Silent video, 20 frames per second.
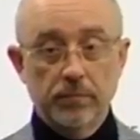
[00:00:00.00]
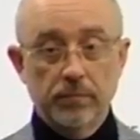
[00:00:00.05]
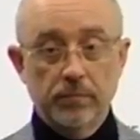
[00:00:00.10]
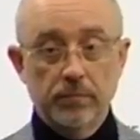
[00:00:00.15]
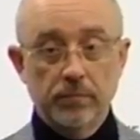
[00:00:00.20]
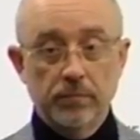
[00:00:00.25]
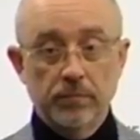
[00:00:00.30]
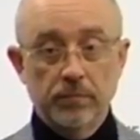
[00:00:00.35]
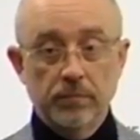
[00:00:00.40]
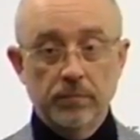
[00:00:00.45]

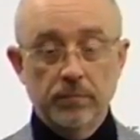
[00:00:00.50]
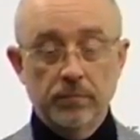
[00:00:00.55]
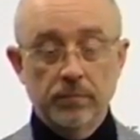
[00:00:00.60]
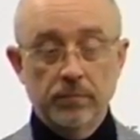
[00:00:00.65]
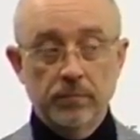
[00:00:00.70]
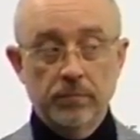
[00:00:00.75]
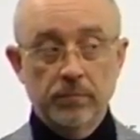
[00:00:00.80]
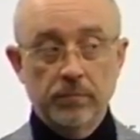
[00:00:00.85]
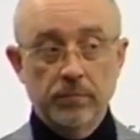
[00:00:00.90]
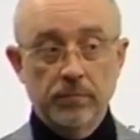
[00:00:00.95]

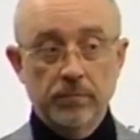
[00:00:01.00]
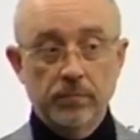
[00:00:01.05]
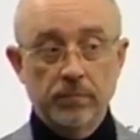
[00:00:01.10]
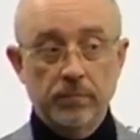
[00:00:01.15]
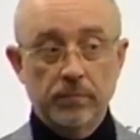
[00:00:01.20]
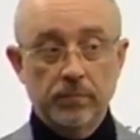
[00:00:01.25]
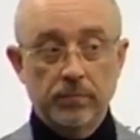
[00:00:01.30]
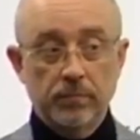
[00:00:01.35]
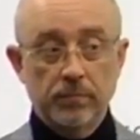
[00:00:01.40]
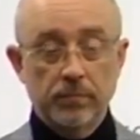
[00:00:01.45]

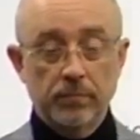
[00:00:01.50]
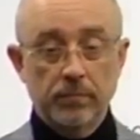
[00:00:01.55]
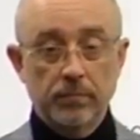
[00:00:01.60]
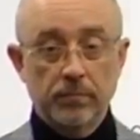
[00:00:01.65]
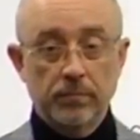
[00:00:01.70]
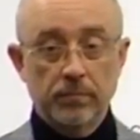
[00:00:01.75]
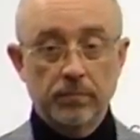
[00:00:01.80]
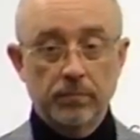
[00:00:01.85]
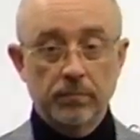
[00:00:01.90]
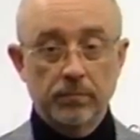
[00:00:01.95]

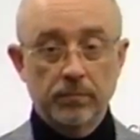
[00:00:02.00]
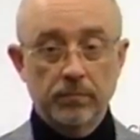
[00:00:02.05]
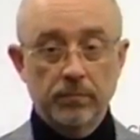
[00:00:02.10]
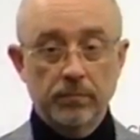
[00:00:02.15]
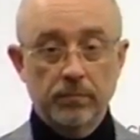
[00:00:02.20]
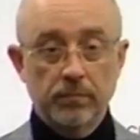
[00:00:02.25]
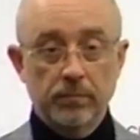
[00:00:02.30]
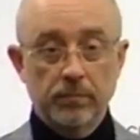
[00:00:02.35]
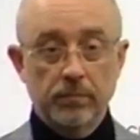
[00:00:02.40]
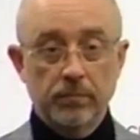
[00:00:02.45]

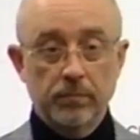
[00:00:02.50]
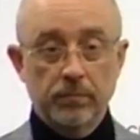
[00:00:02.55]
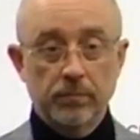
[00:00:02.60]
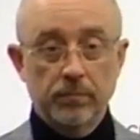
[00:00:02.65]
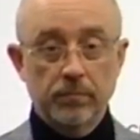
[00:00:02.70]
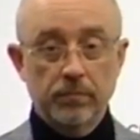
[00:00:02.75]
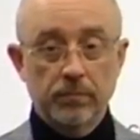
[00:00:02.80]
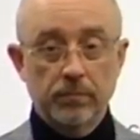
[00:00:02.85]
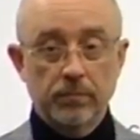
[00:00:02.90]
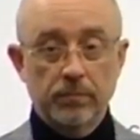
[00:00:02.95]

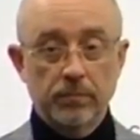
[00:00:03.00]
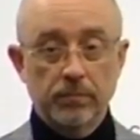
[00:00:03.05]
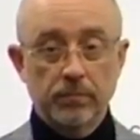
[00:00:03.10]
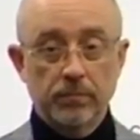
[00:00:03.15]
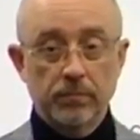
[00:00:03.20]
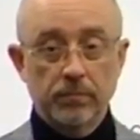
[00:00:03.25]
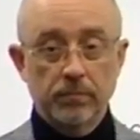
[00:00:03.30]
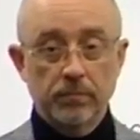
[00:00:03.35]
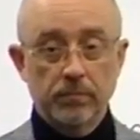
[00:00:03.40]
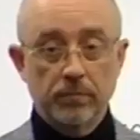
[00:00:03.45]

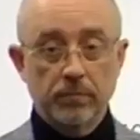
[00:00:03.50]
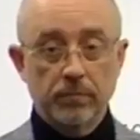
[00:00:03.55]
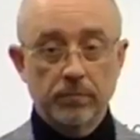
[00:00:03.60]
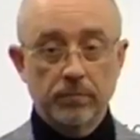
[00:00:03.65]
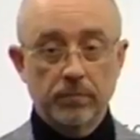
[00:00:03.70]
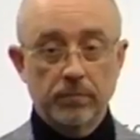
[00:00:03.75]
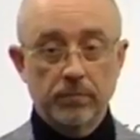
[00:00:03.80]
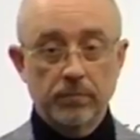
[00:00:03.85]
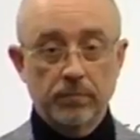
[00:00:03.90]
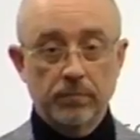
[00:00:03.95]

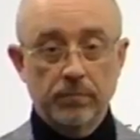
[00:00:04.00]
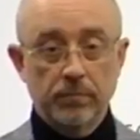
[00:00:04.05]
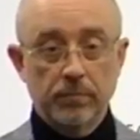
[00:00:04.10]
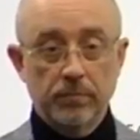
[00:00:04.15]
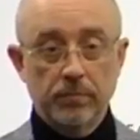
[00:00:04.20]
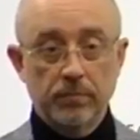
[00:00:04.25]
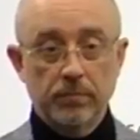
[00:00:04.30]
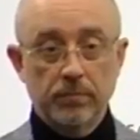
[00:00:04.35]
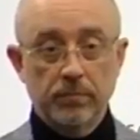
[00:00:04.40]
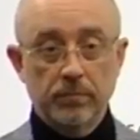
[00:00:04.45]

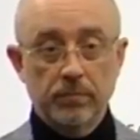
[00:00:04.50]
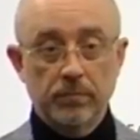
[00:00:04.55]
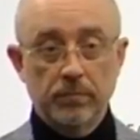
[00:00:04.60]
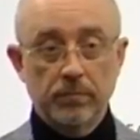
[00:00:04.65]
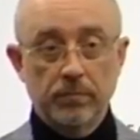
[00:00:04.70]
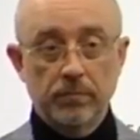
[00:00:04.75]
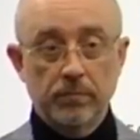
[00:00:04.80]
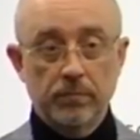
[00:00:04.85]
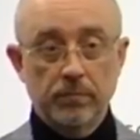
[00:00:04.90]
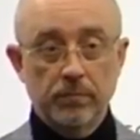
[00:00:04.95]

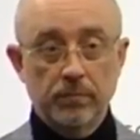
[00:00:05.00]
The person shown says nothing.